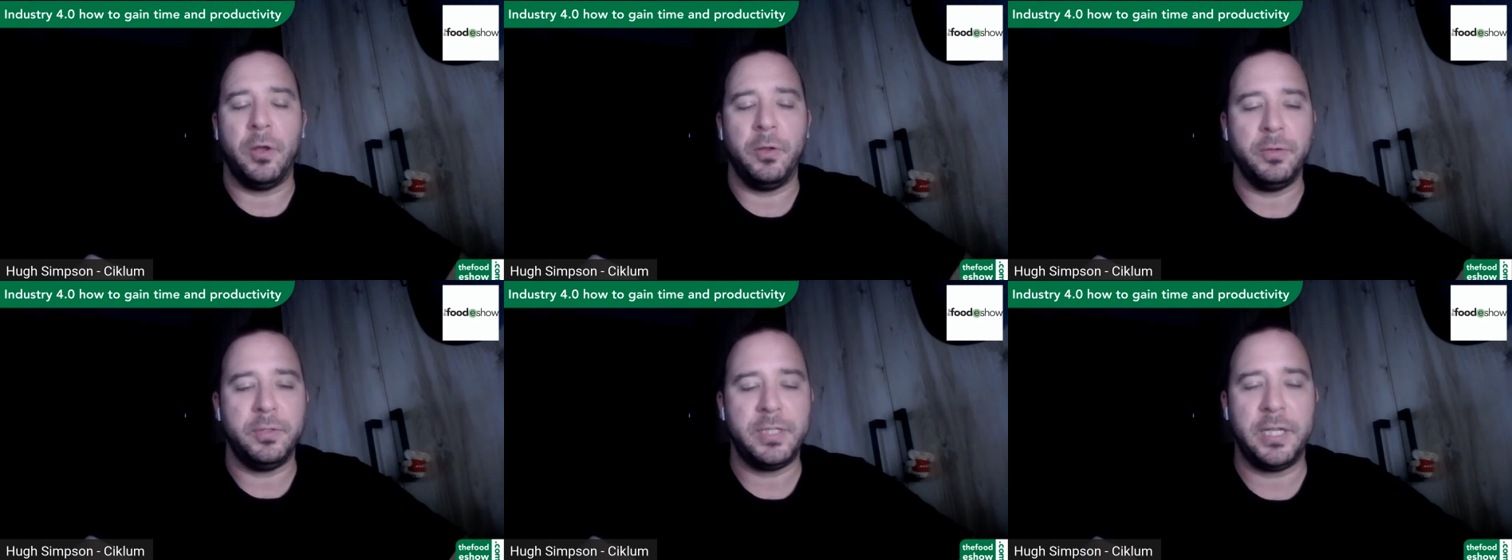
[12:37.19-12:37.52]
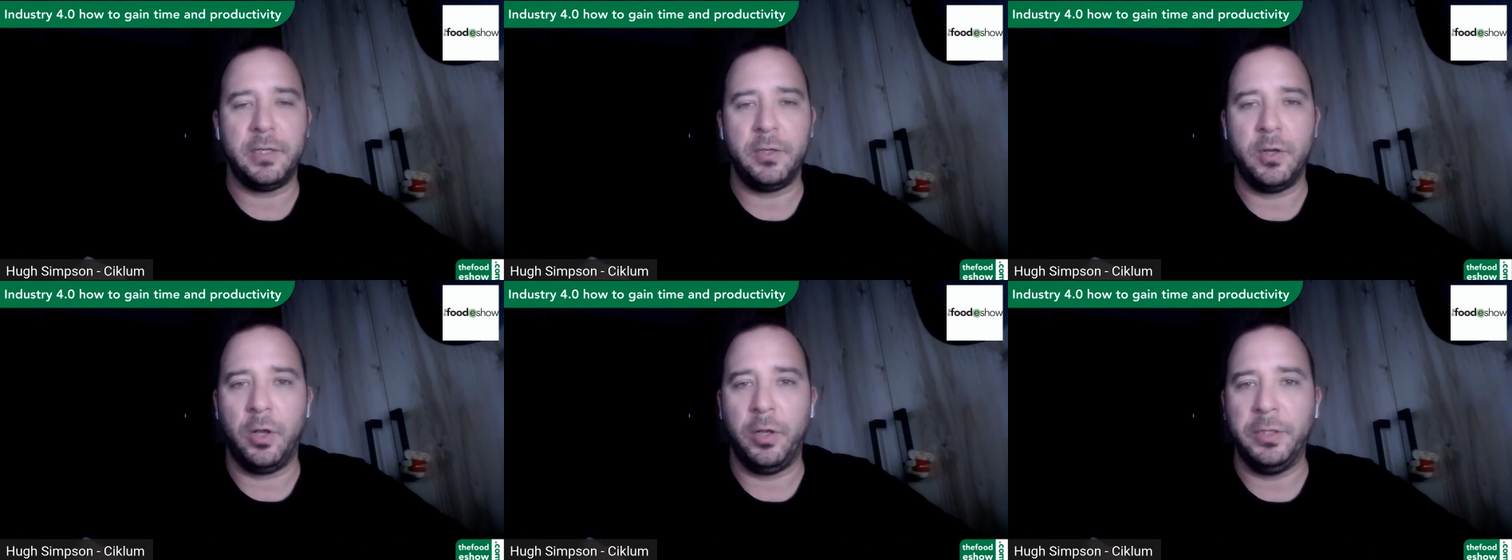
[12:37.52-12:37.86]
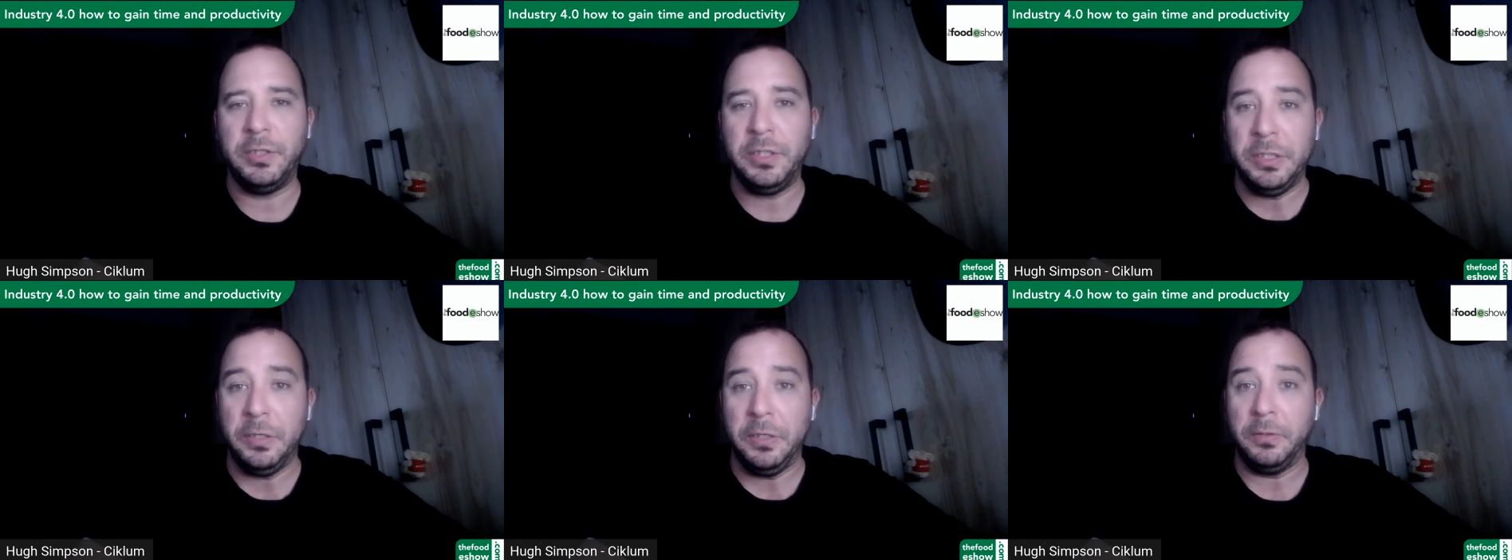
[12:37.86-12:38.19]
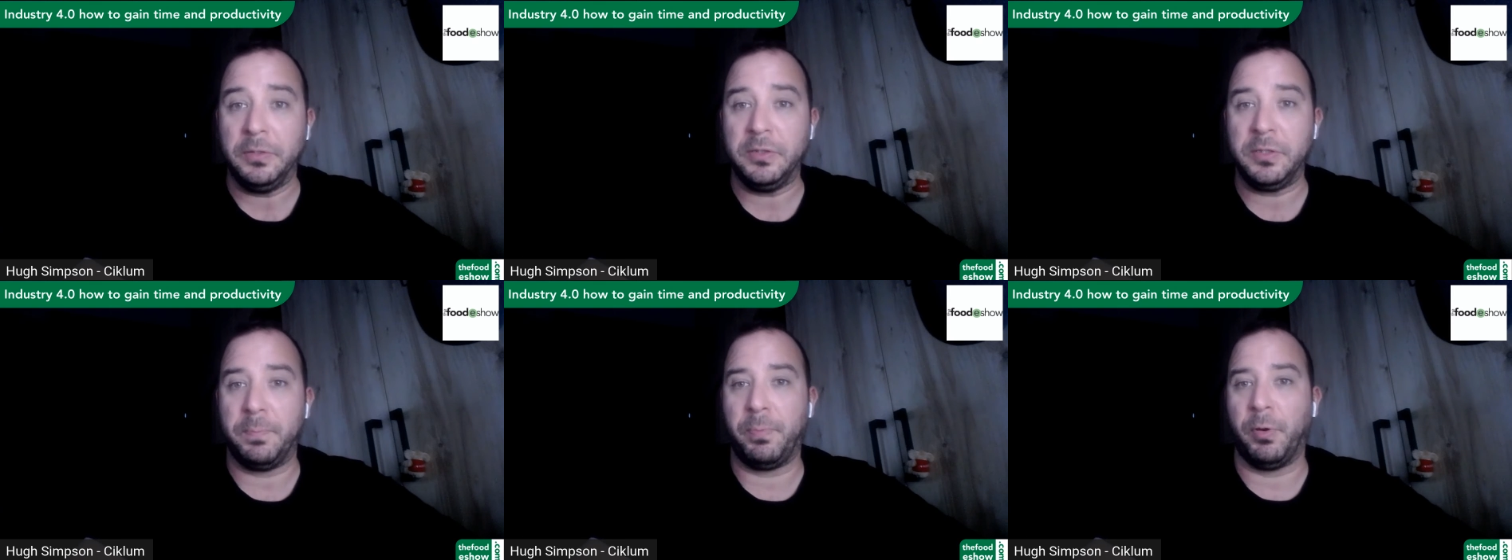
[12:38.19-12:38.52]
technology
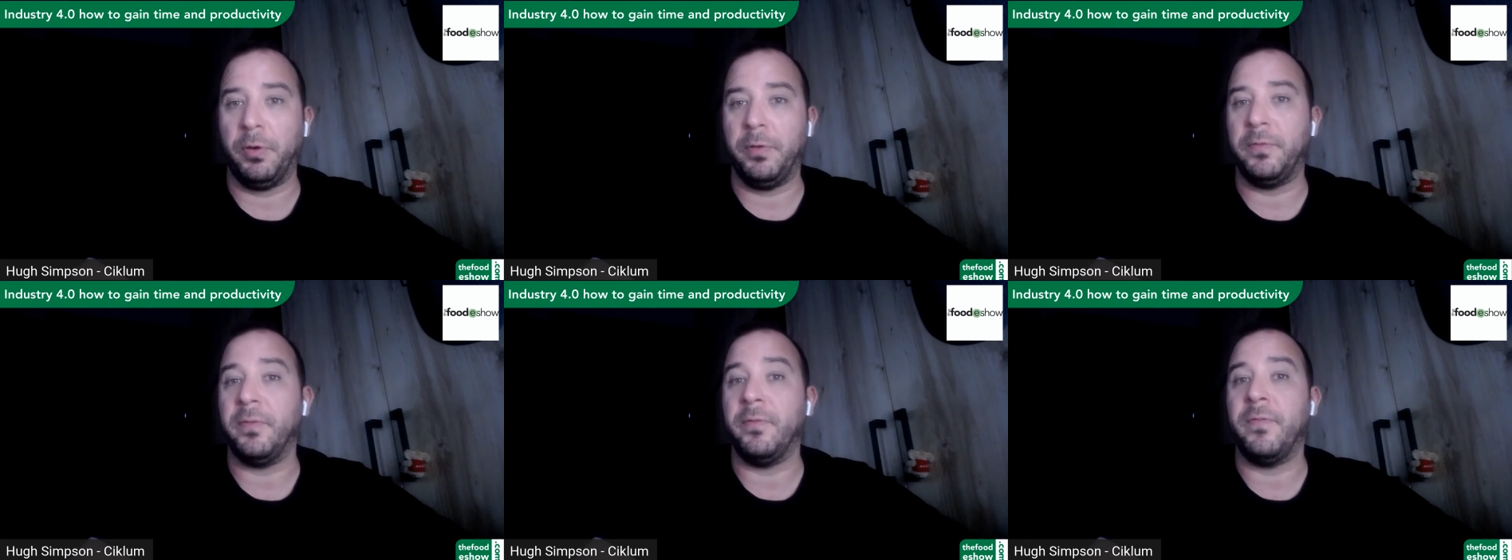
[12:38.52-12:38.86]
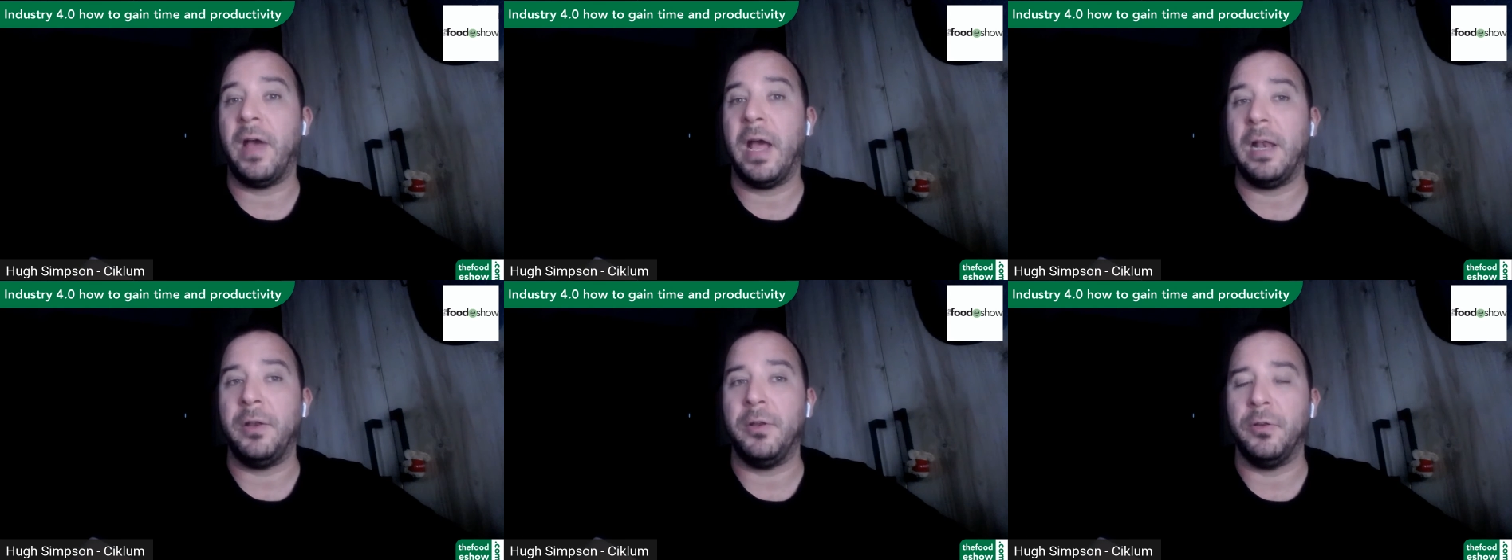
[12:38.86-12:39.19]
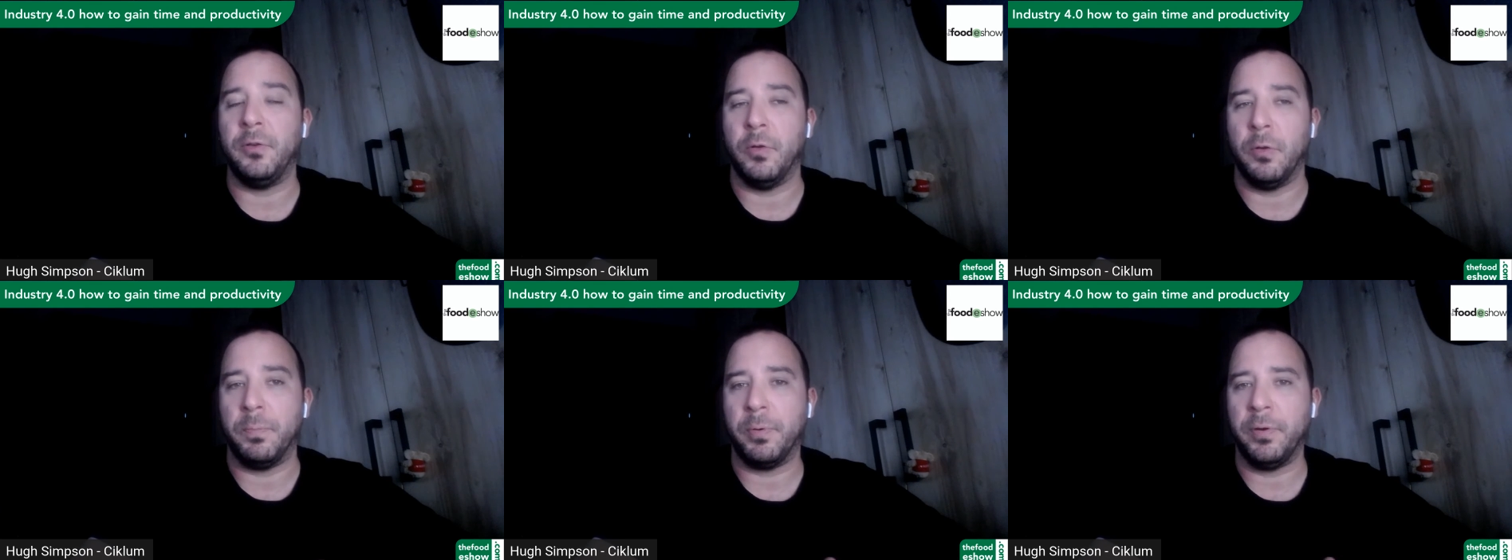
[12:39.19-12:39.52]
to prove the value or